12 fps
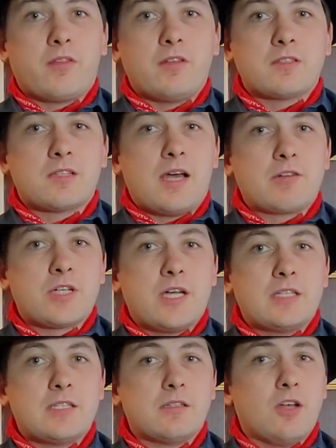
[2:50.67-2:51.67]
these slouch
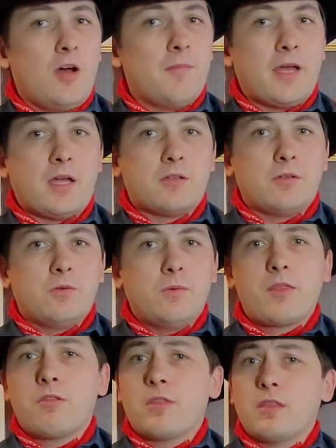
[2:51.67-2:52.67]
hats in combat,
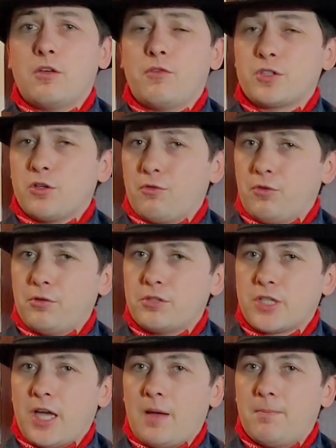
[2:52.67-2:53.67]
rather than the official
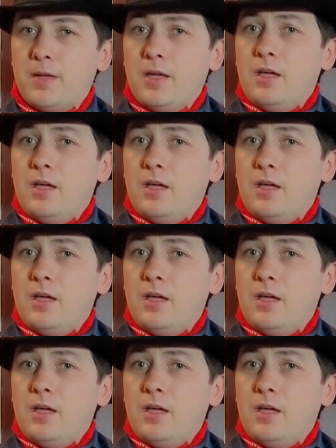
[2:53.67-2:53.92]
forage cap,